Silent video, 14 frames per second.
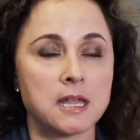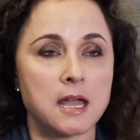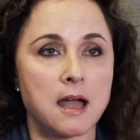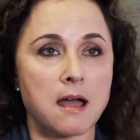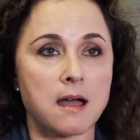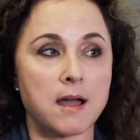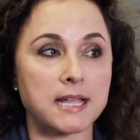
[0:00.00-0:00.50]

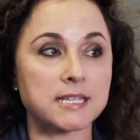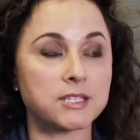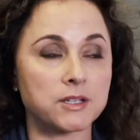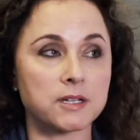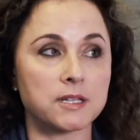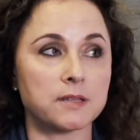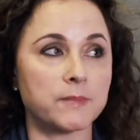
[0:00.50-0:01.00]
I
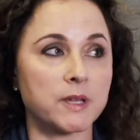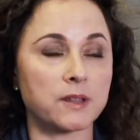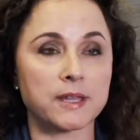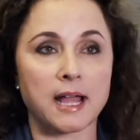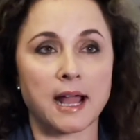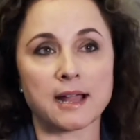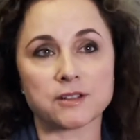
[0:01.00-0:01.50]
stood in the middle of
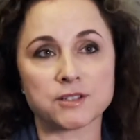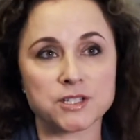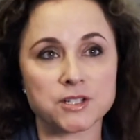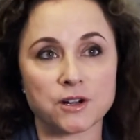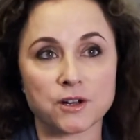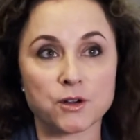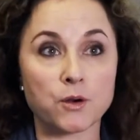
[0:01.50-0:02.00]
the aisle and just
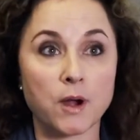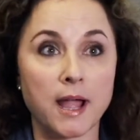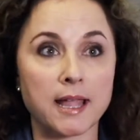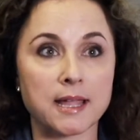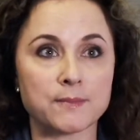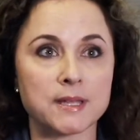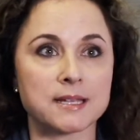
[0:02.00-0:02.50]
started
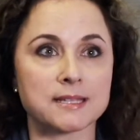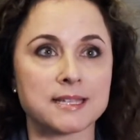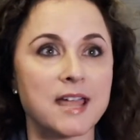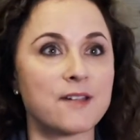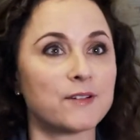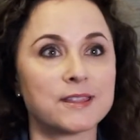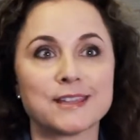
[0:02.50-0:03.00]
crying because
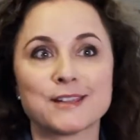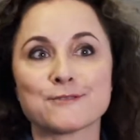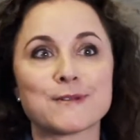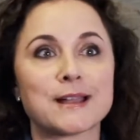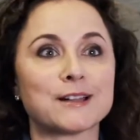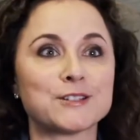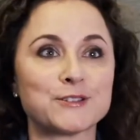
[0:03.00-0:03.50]
everything
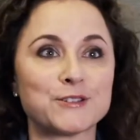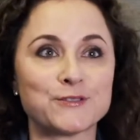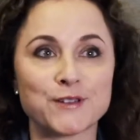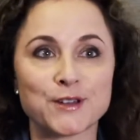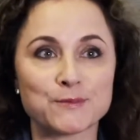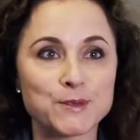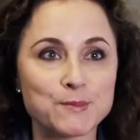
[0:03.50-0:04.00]
around you is
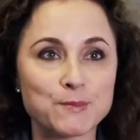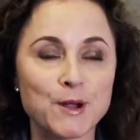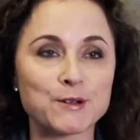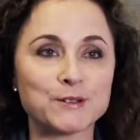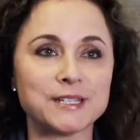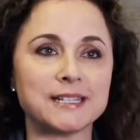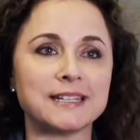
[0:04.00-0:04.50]
filled with
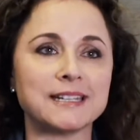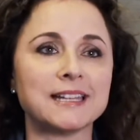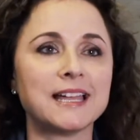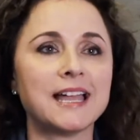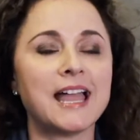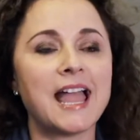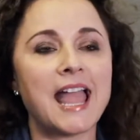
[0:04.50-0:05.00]
protein.
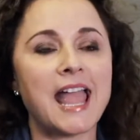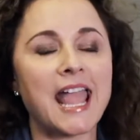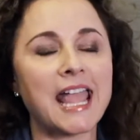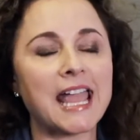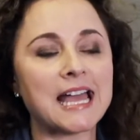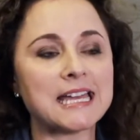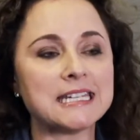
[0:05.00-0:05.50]

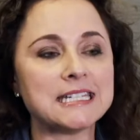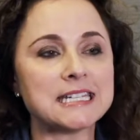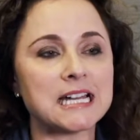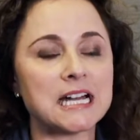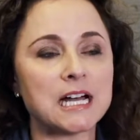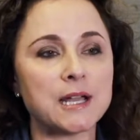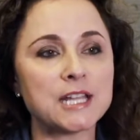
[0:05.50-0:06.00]
And
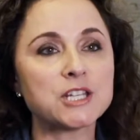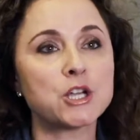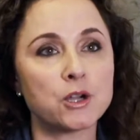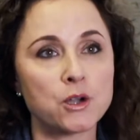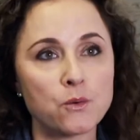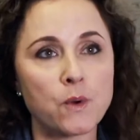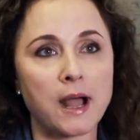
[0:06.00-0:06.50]
it
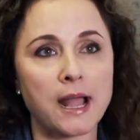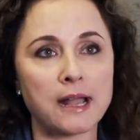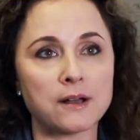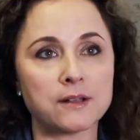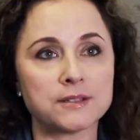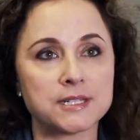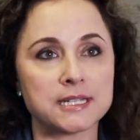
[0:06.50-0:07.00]
took a
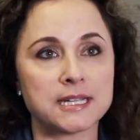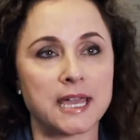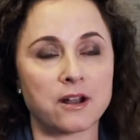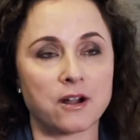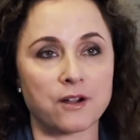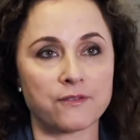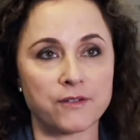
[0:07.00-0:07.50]
while to get
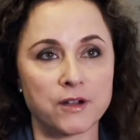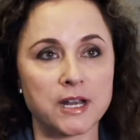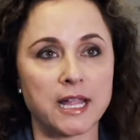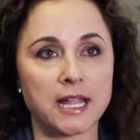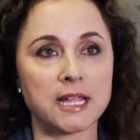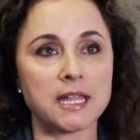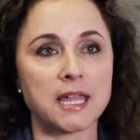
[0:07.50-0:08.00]
our
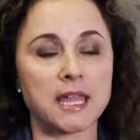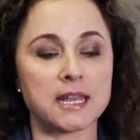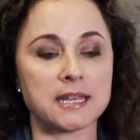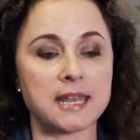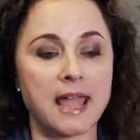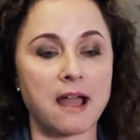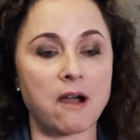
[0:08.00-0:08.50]
footing,
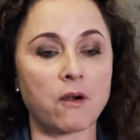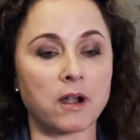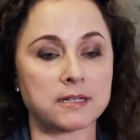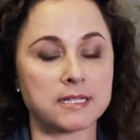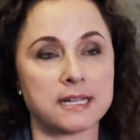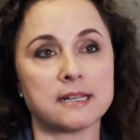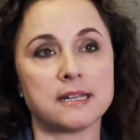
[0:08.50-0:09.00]
and now our
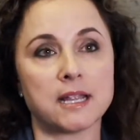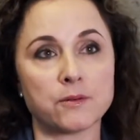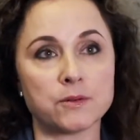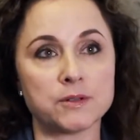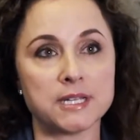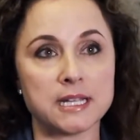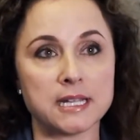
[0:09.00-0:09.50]
day-to-day
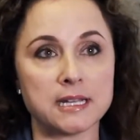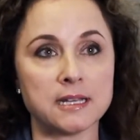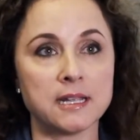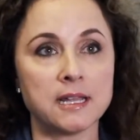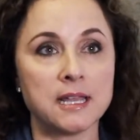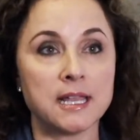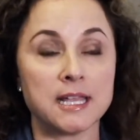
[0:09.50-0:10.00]
routine
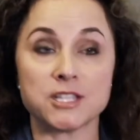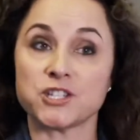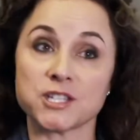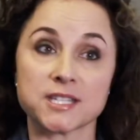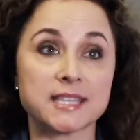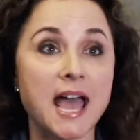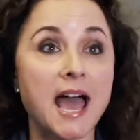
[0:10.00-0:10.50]
is
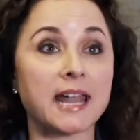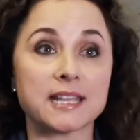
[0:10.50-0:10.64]
just that.